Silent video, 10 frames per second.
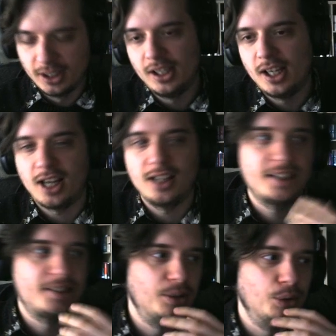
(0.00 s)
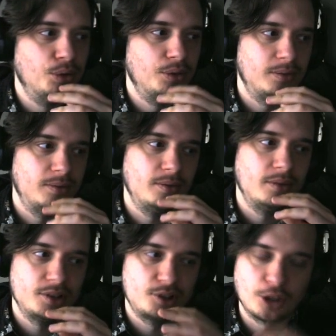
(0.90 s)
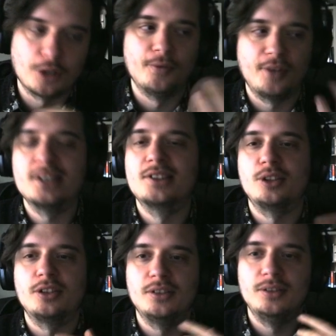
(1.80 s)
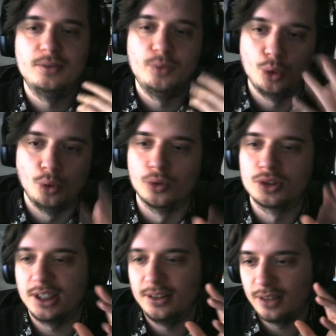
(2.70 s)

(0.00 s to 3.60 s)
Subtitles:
I like to circumvent certain rules and